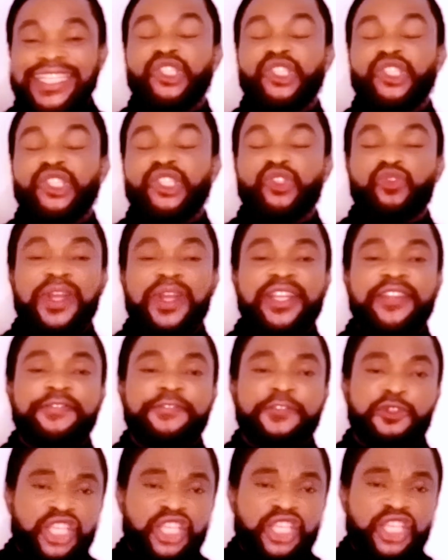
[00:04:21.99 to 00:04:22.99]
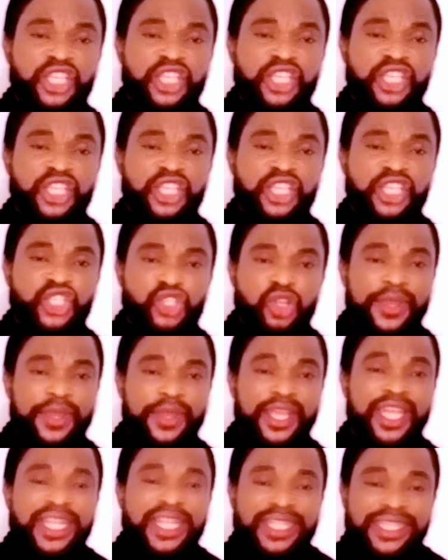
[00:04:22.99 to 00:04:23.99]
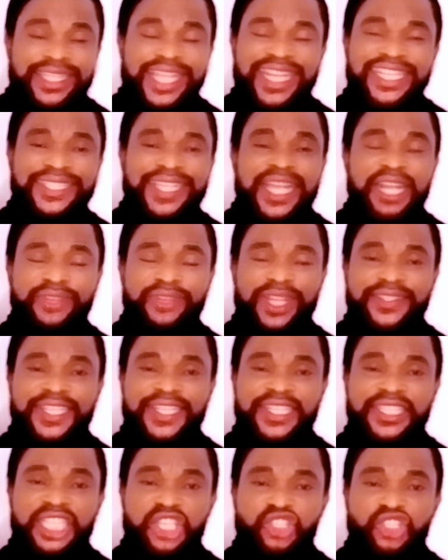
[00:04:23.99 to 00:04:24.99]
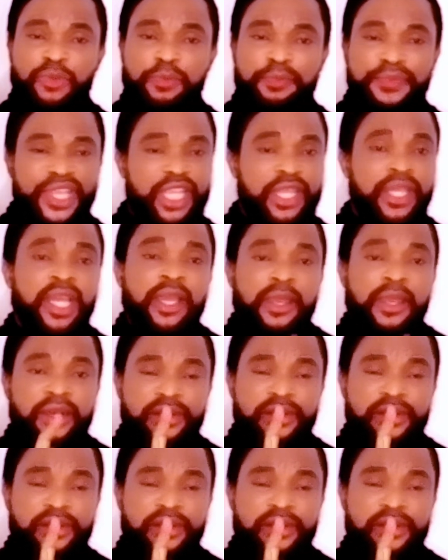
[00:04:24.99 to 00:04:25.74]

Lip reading: and that is why the full stop is coming. That is how that sentence should be.